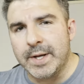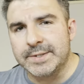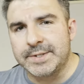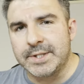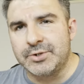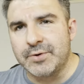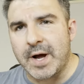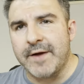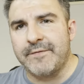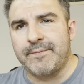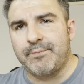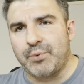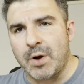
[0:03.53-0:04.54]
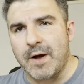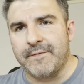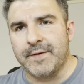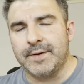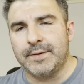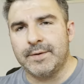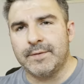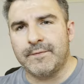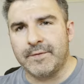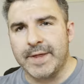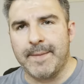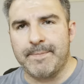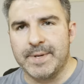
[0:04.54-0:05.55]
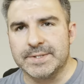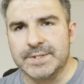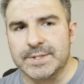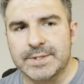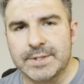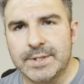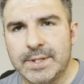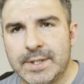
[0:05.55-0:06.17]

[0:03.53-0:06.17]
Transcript: is to drive profit for that business.